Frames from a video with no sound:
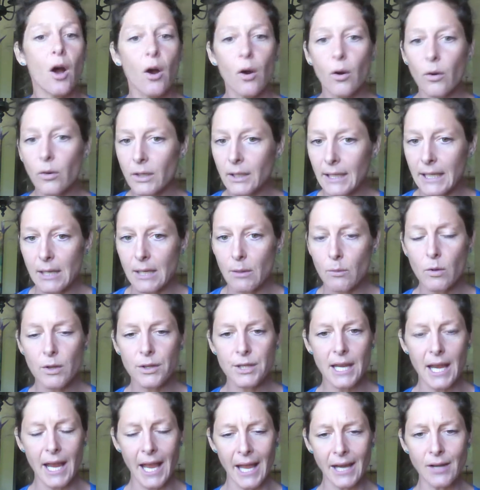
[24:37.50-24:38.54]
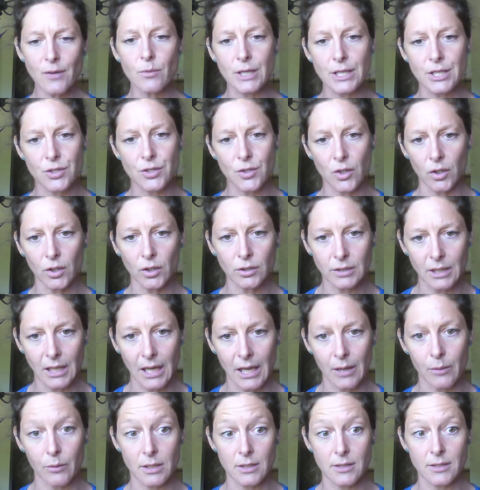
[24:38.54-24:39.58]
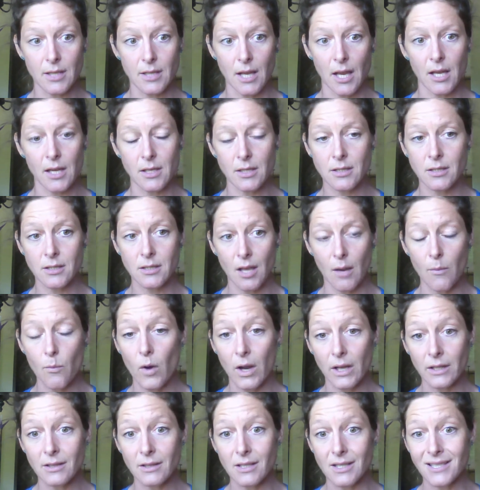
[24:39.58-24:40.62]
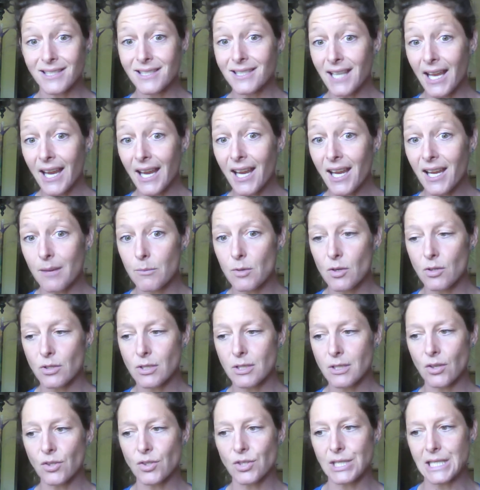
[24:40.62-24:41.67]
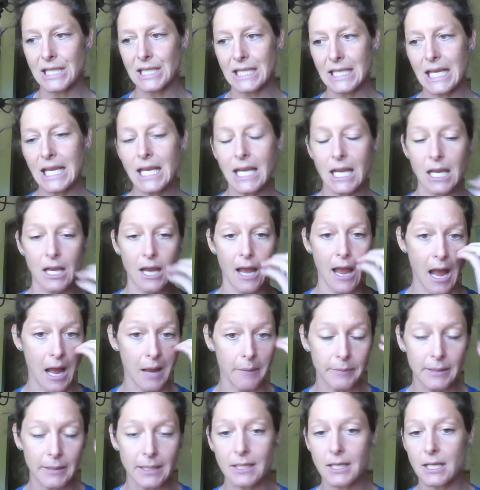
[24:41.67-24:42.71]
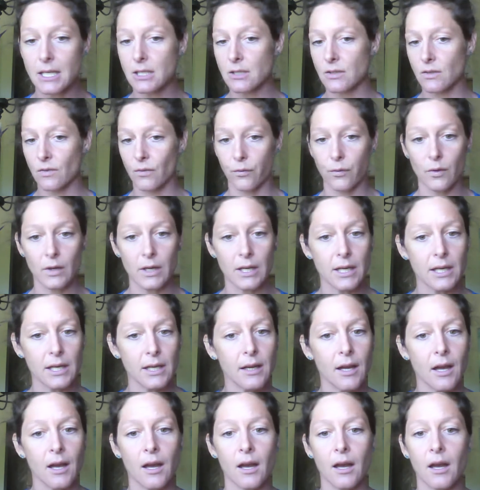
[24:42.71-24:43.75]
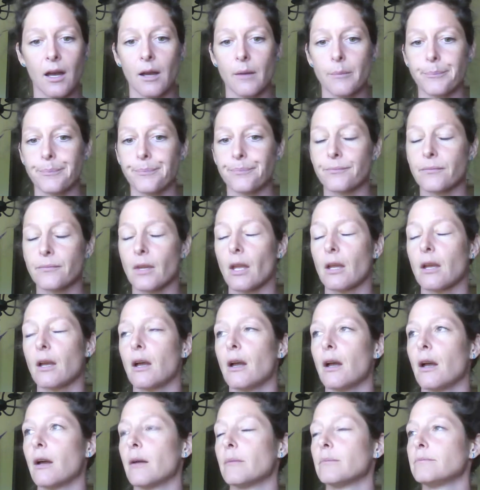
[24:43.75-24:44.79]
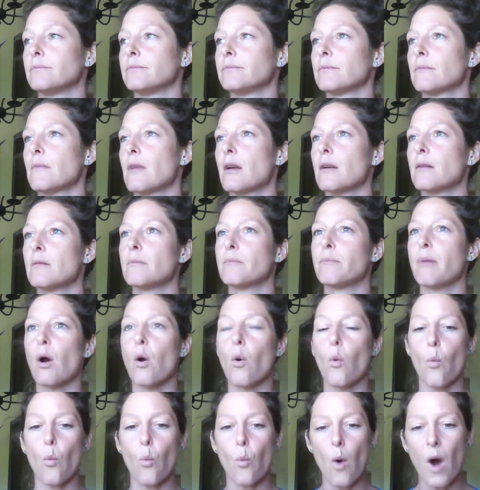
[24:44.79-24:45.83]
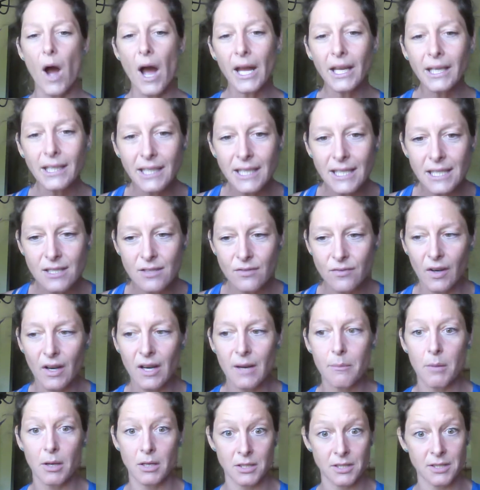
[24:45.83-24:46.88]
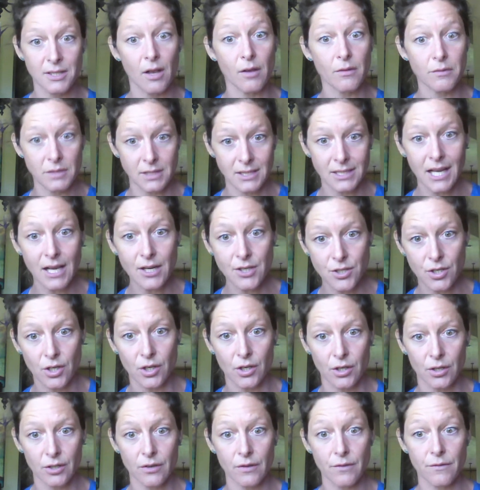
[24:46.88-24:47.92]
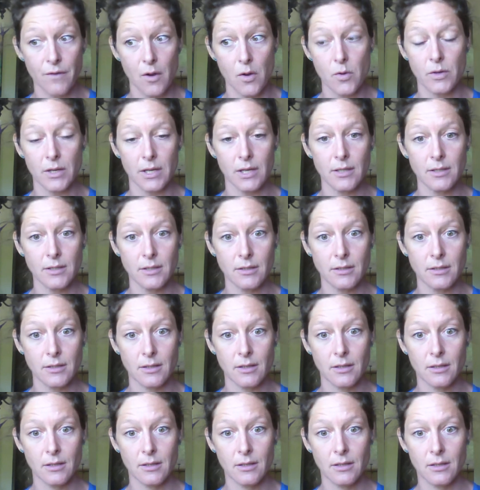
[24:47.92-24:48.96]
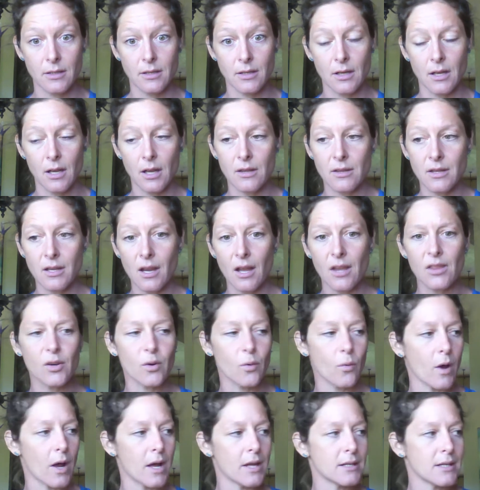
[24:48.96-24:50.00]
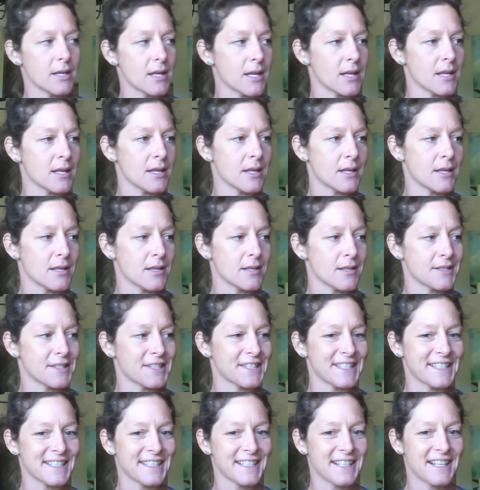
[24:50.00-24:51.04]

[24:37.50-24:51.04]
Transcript: Totally. Well, the end result, I would say, is somewhat the same. You're still seeking happiness, freedom, but one is very much self-centered, focused, and the other one is